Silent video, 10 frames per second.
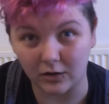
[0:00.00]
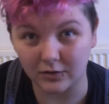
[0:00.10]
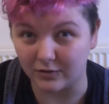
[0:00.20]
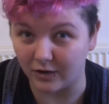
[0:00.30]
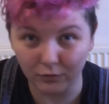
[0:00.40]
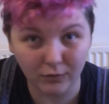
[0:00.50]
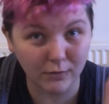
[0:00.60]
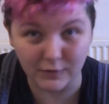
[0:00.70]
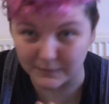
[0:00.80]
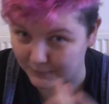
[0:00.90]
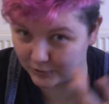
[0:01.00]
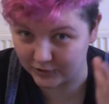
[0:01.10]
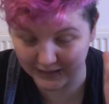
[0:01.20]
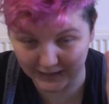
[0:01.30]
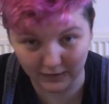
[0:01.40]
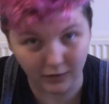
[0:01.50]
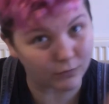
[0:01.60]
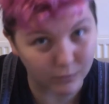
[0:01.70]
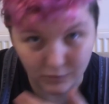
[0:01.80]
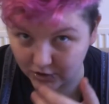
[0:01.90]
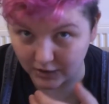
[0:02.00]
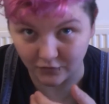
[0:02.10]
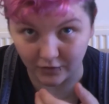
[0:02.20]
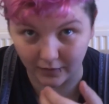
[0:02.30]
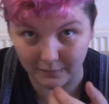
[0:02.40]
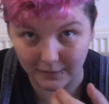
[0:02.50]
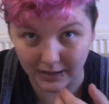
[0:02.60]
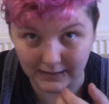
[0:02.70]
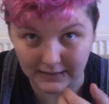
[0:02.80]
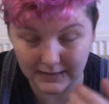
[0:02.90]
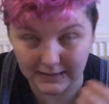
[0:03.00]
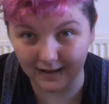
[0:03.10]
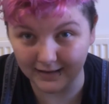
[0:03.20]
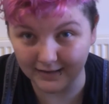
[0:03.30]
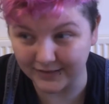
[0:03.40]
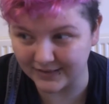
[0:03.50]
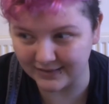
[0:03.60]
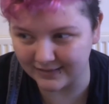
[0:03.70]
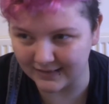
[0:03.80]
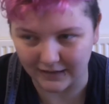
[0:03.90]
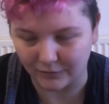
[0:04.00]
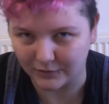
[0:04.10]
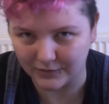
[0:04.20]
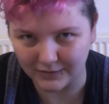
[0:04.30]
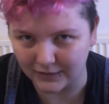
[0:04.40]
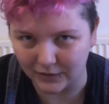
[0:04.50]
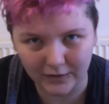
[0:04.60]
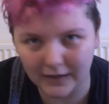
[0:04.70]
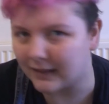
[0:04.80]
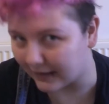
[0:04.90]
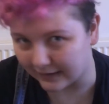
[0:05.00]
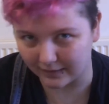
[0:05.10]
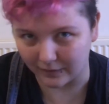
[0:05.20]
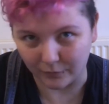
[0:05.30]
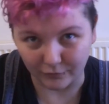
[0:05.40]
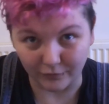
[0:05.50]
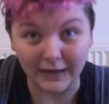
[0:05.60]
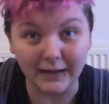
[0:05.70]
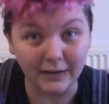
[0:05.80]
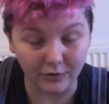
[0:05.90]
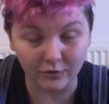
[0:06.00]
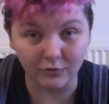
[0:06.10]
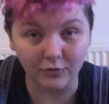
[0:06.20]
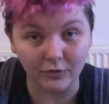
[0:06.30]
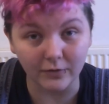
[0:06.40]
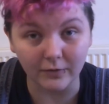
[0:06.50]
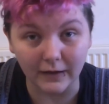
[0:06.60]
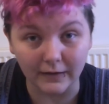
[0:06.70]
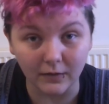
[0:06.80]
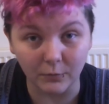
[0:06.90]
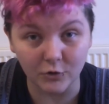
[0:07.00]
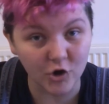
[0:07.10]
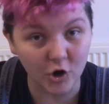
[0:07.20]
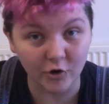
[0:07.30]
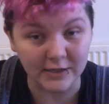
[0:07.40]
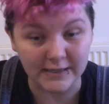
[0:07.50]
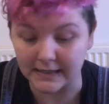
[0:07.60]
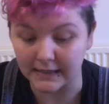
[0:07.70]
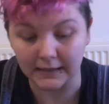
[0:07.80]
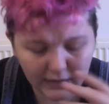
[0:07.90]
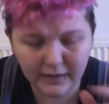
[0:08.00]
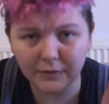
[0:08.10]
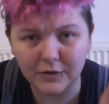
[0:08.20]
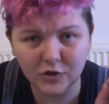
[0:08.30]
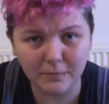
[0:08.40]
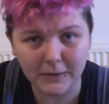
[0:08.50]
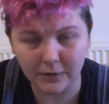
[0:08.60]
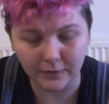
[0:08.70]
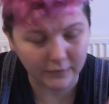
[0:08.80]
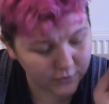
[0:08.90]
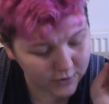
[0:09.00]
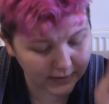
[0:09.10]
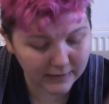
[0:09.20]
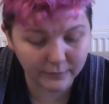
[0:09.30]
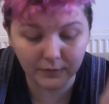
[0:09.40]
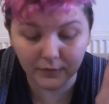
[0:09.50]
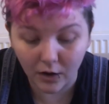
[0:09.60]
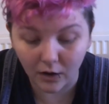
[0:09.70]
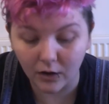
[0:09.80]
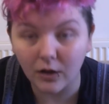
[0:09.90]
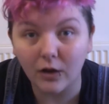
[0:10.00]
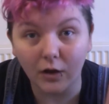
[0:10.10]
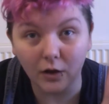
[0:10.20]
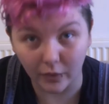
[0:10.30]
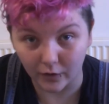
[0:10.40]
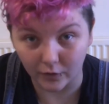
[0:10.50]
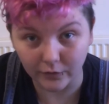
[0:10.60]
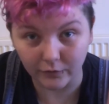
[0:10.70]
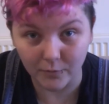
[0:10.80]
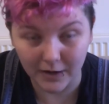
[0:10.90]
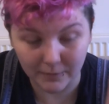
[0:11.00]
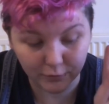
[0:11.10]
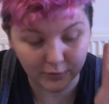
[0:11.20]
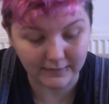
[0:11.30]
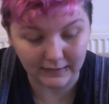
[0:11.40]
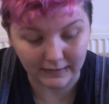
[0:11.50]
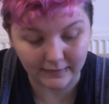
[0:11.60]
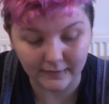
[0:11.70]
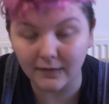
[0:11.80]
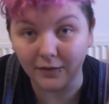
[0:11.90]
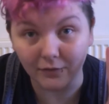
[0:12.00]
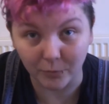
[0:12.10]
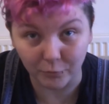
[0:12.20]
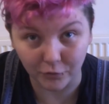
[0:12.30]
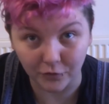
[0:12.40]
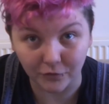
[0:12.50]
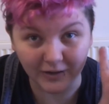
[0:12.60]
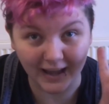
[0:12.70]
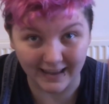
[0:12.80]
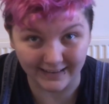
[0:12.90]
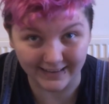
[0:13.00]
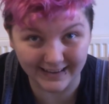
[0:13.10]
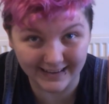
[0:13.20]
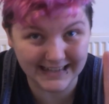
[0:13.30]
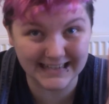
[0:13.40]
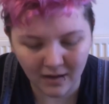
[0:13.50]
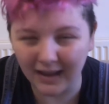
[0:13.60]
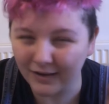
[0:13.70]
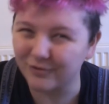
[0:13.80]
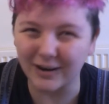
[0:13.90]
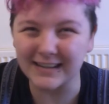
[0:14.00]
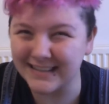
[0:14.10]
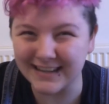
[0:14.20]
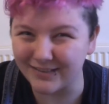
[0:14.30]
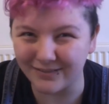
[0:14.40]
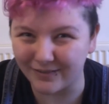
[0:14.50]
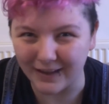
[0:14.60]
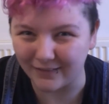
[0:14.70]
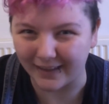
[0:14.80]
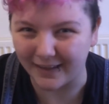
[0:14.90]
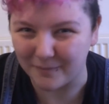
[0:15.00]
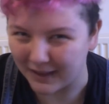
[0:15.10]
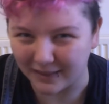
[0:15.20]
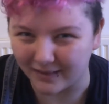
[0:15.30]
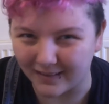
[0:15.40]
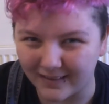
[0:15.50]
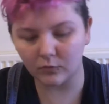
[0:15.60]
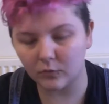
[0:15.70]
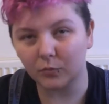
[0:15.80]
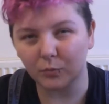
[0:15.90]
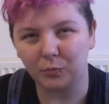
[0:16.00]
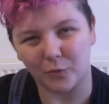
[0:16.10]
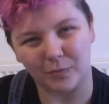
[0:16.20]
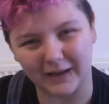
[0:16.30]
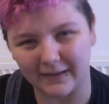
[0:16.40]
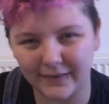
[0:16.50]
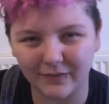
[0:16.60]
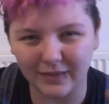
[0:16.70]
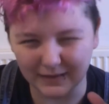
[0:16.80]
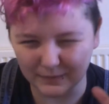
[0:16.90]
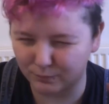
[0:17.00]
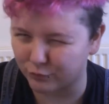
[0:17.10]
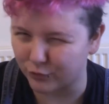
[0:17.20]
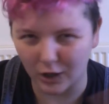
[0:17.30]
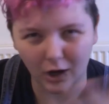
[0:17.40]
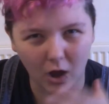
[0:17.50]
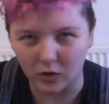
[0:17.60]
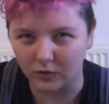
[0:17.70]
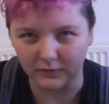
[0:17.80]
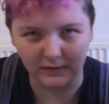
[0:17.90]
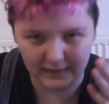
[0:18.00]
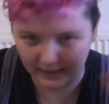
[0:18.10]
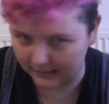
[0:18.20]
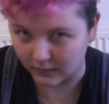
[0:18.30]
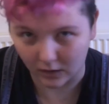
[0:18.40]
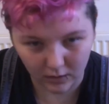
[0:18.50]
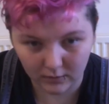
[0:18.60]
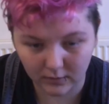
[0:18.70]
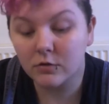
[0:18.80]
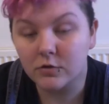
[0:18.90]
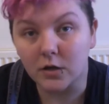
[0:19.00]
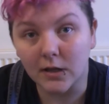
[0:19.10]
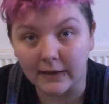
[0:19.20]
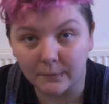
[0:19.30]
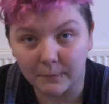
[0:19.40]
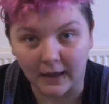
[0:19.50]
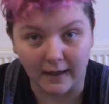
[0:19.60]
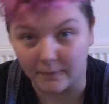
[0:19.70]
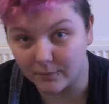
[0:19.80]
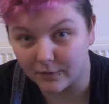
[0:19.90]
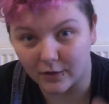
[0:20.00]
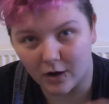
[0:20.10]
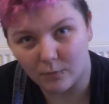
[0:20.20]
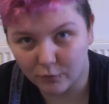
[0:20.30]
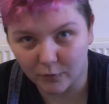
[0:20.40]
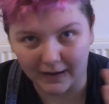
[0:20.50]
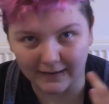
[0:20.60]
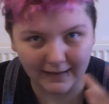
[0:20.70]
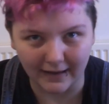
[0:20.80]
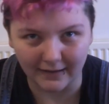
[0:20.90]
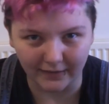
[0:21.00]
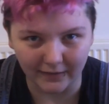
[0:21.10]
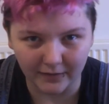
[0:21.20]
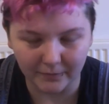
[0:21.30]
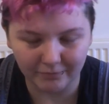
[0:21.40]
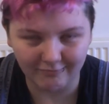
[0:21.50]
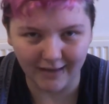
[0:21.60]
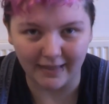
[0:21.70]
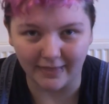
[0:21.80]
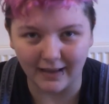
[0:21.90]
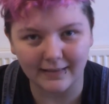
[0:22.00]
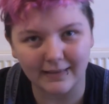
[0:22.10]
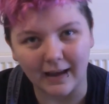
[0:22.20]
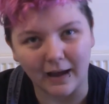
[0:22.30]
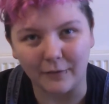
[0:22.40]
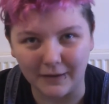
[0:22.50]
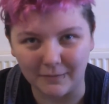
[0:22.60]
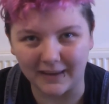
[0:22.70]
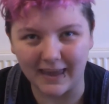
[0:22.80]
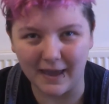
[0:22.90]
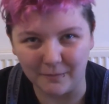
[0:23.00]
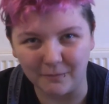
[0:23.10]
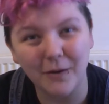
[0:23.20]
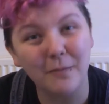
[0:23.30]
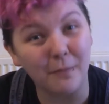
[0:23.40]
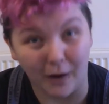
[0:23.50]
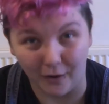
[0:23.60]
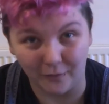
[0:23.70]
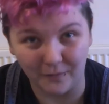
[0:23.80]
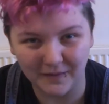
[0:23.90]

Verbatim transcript: No one was budging, no one was changing their minds, and there was looking like they were really going to struggle to find a majority. Now, it should be noted, Julius was not on the Holy Roman Emperor's list of approved candidates, and France didn't favour him either. But because of this prolonged deadlock, Julius became the compromise candidate, and that's how he became pope.